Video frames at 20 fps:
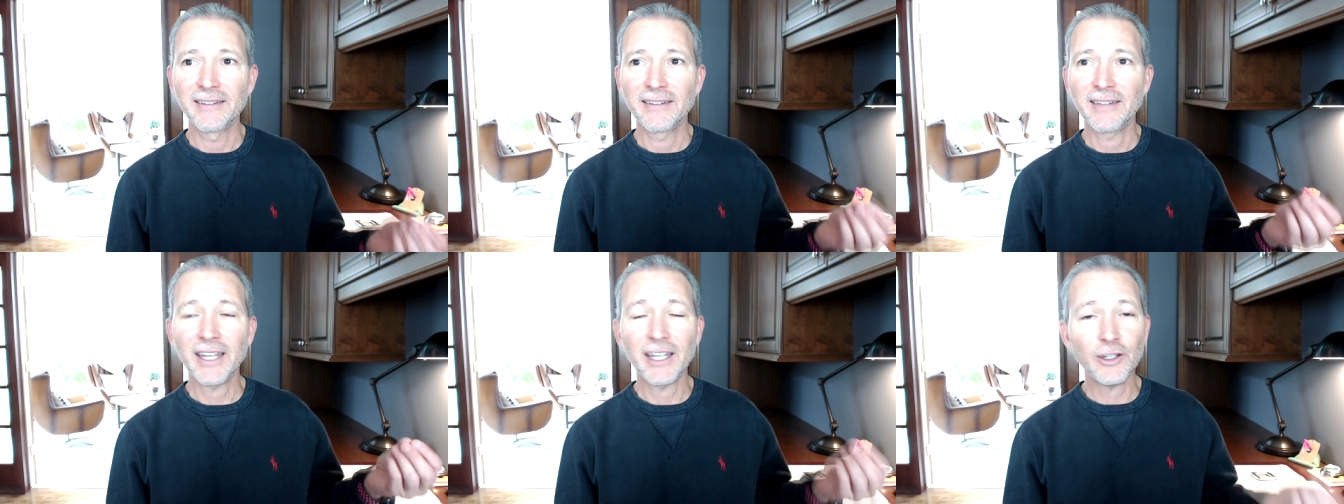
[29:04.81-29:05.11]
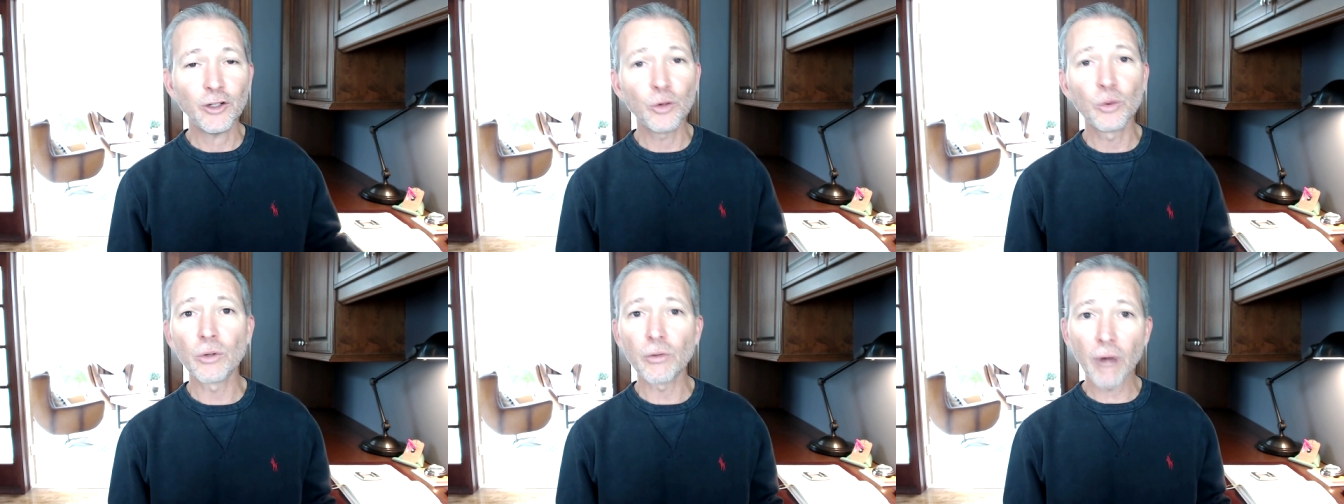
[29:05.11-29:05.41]
And
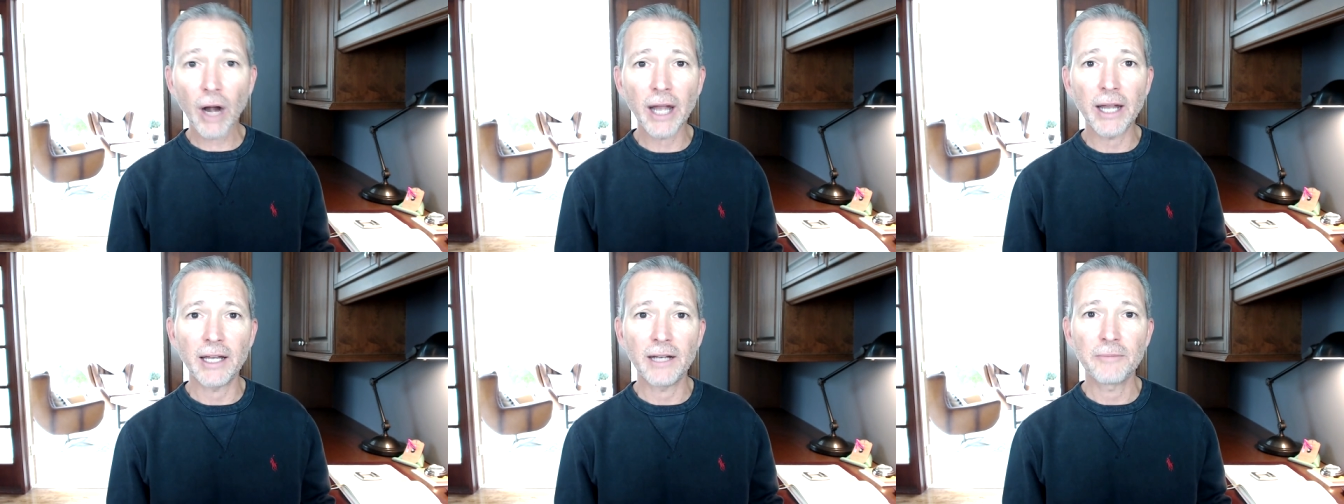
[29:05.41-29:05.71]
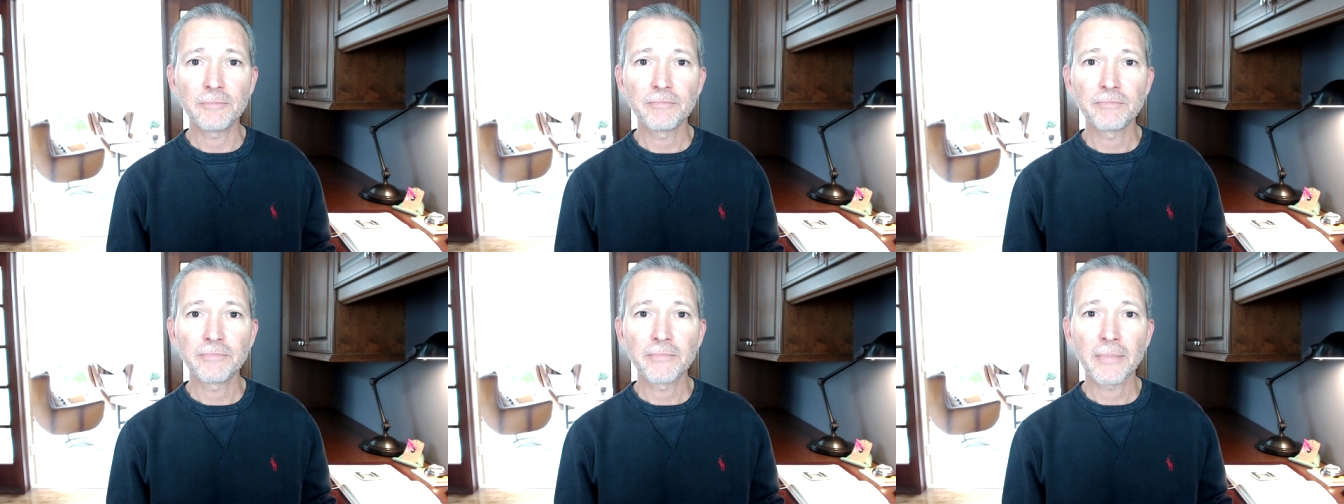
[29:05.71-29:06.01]
you were right.
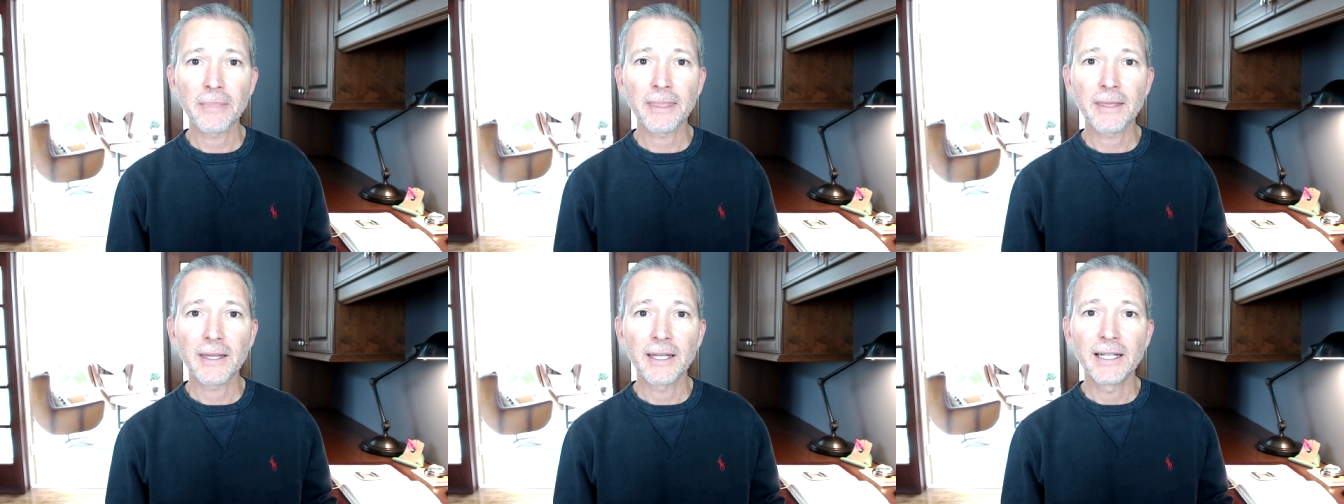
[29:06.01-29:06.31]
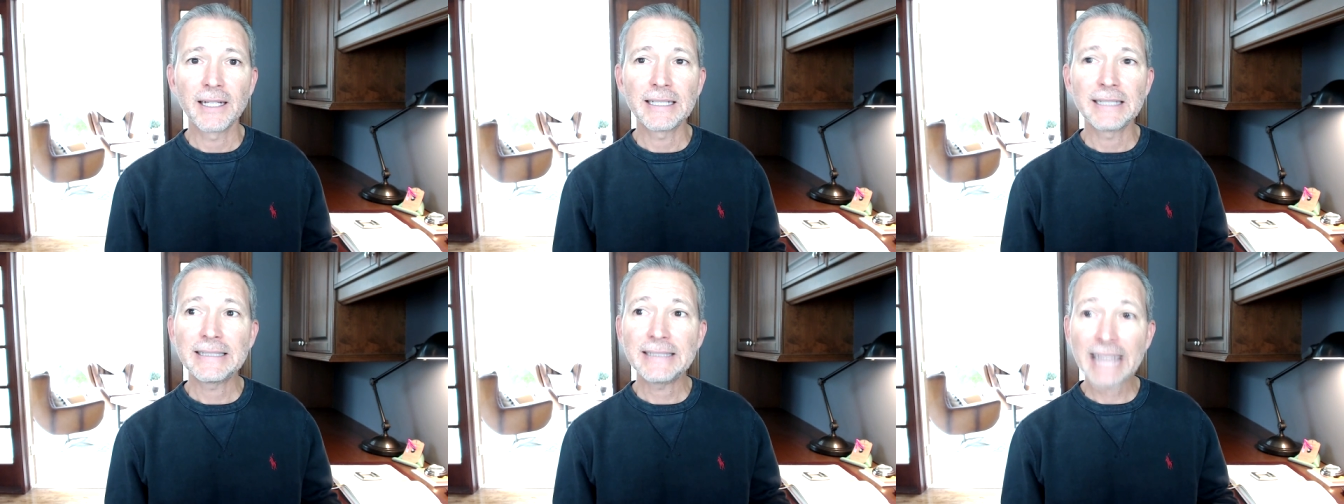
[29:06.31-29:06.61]

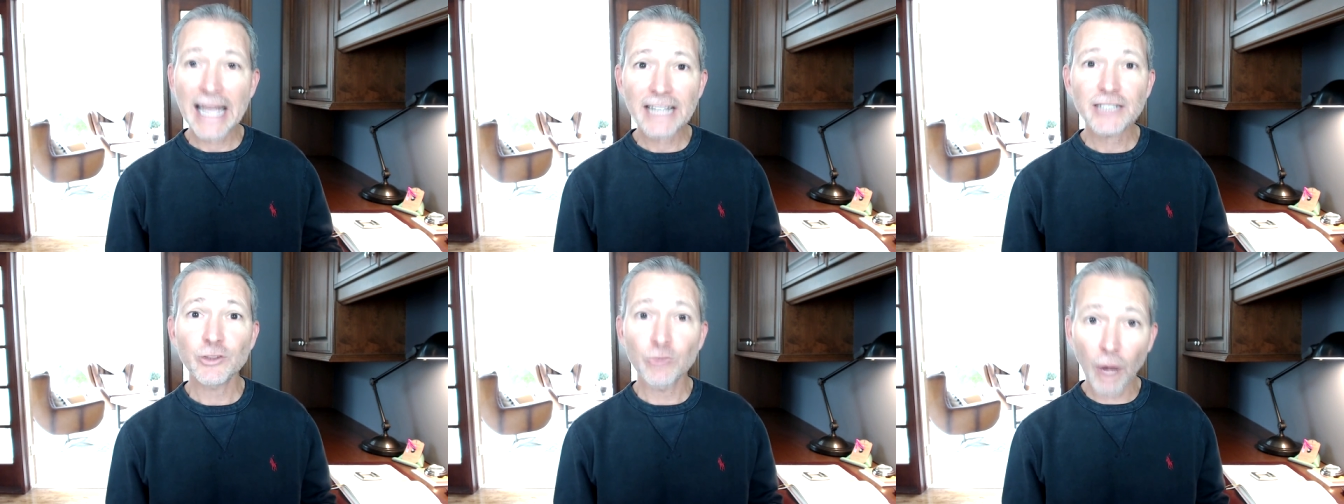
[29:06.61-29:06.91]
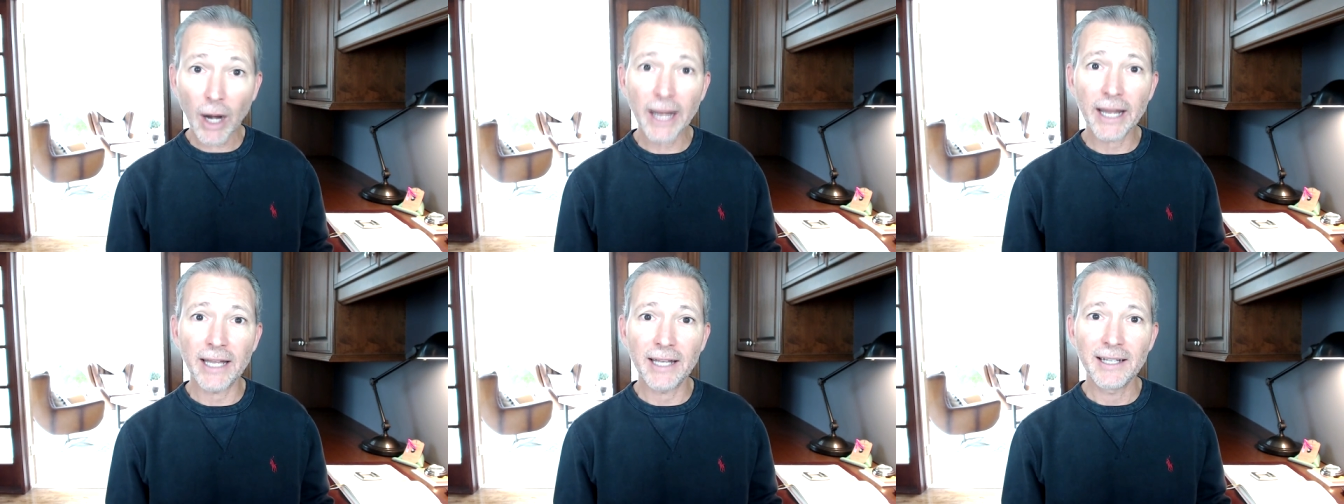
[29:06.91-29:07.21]
That's
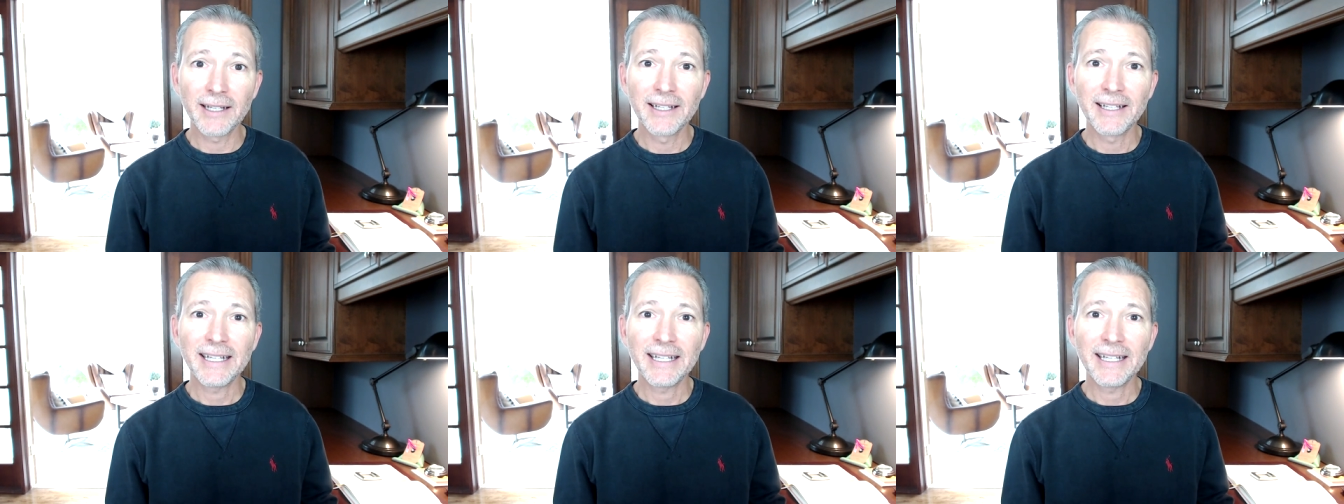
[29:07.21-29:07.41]
right.